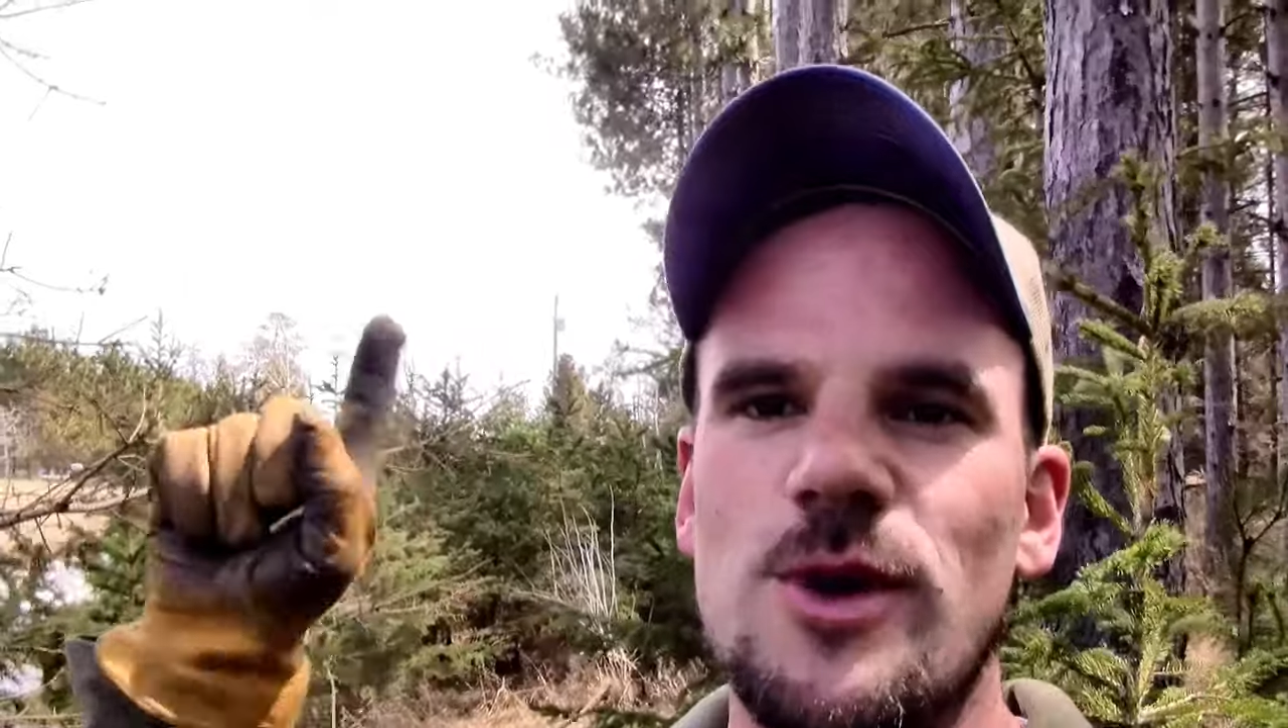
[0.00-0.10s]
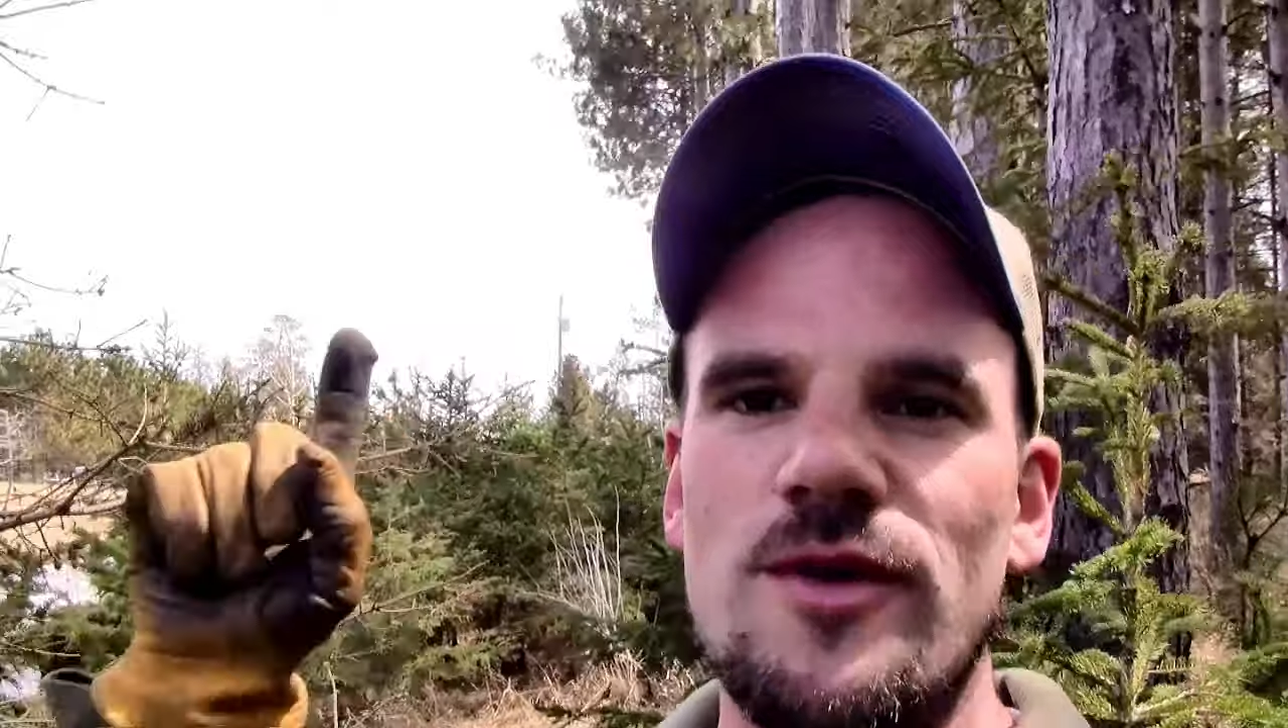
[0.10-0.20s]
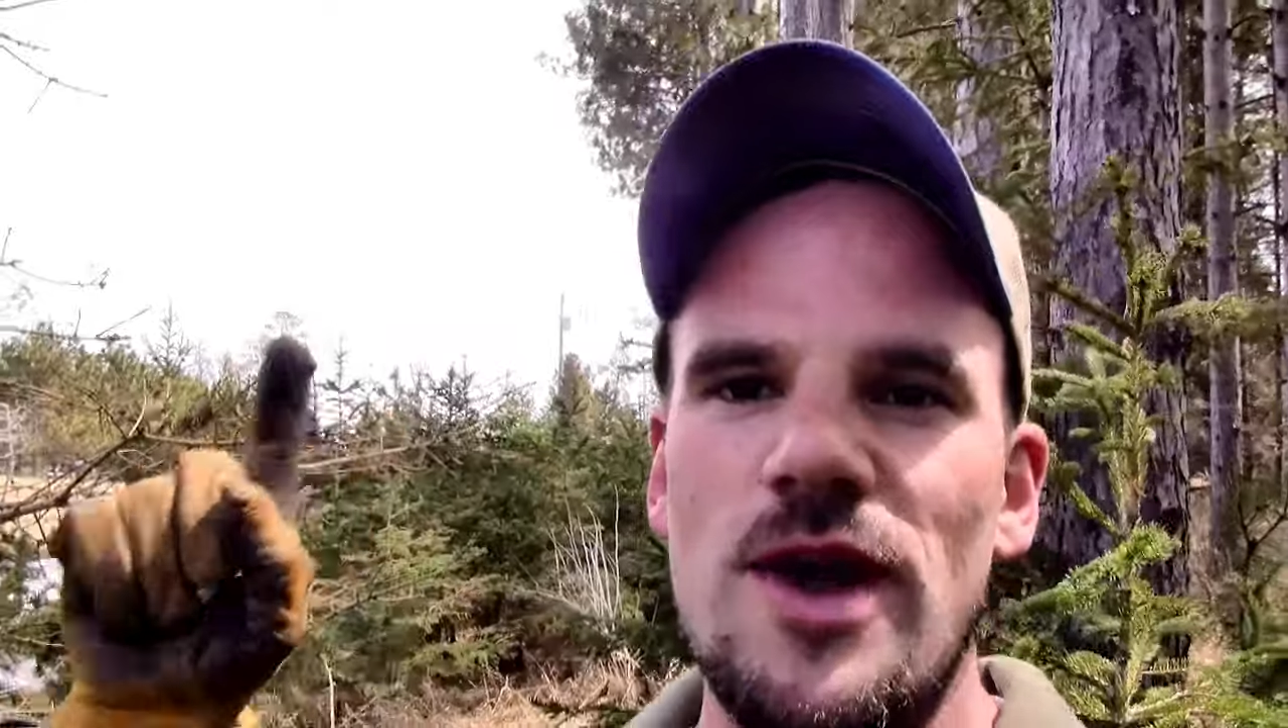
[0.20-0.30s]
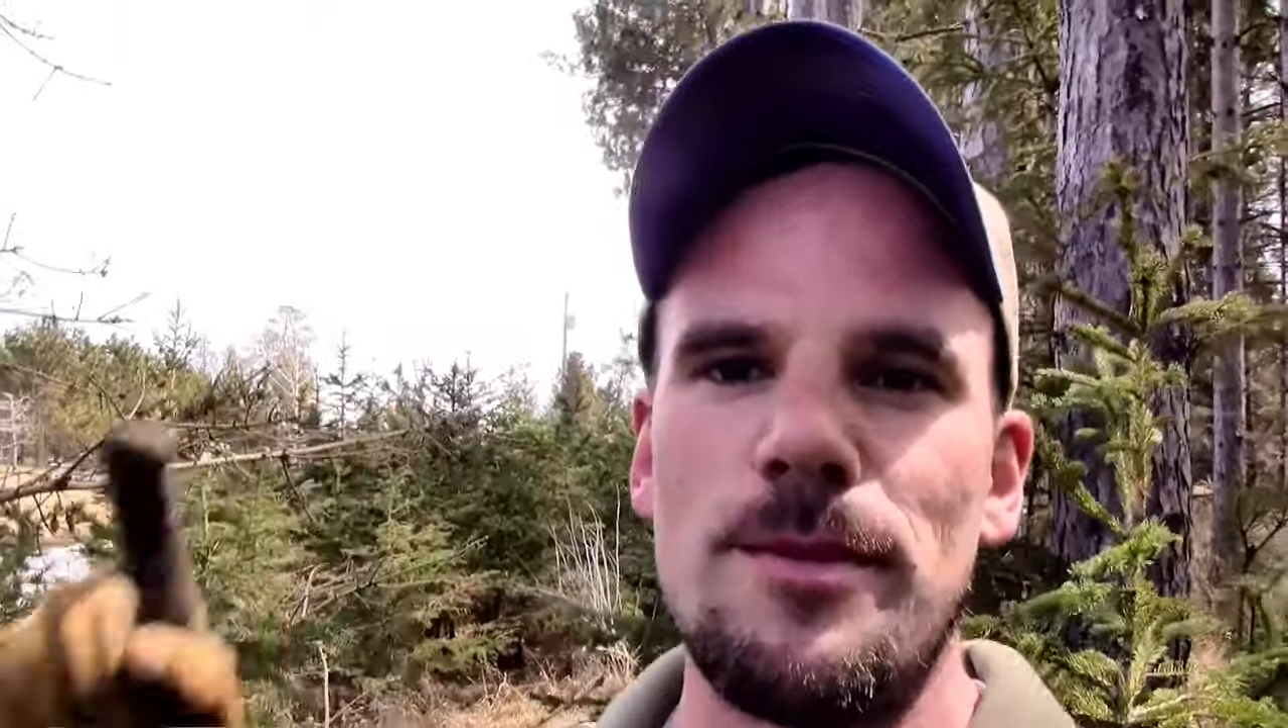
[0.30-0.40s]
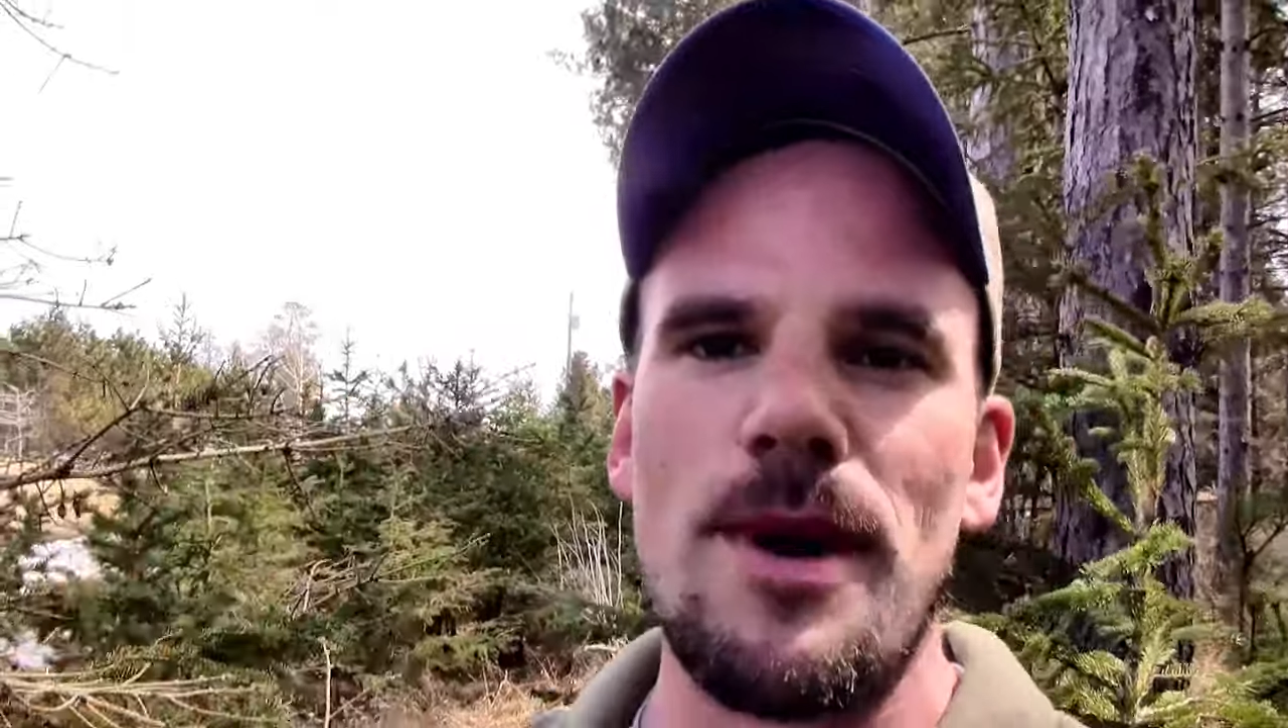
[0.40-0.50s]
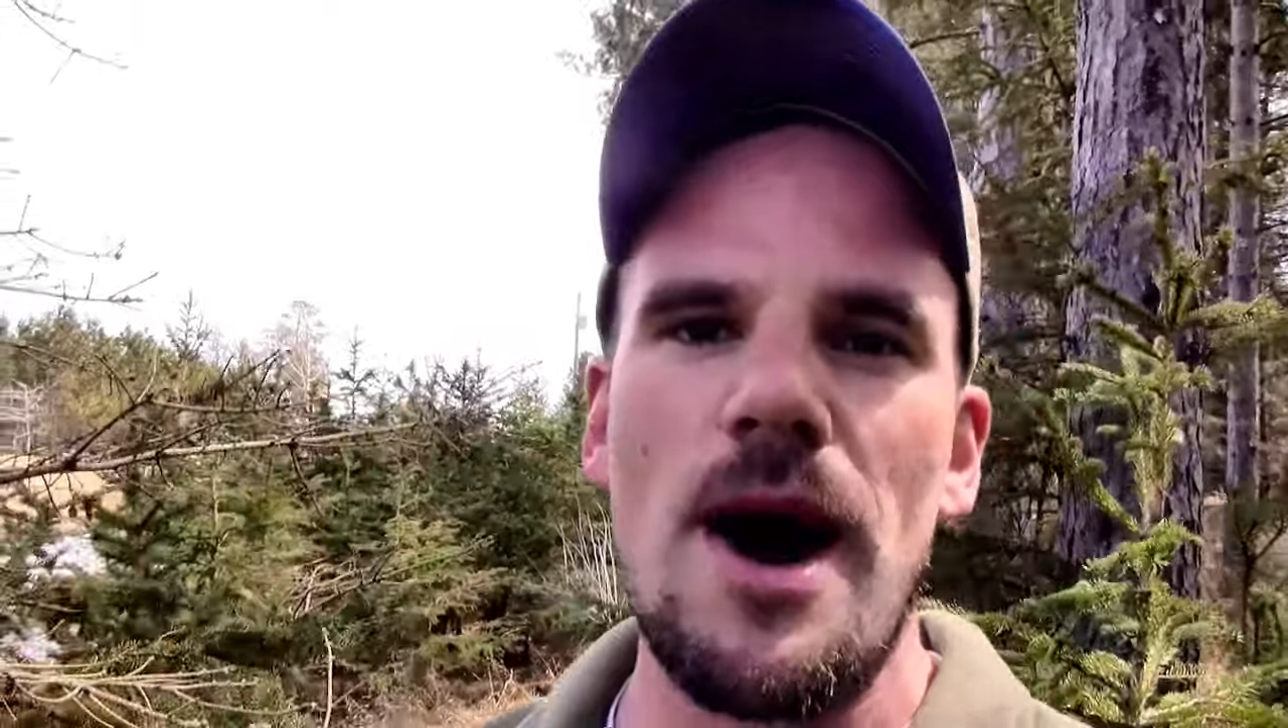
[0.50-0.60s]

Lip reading: overhead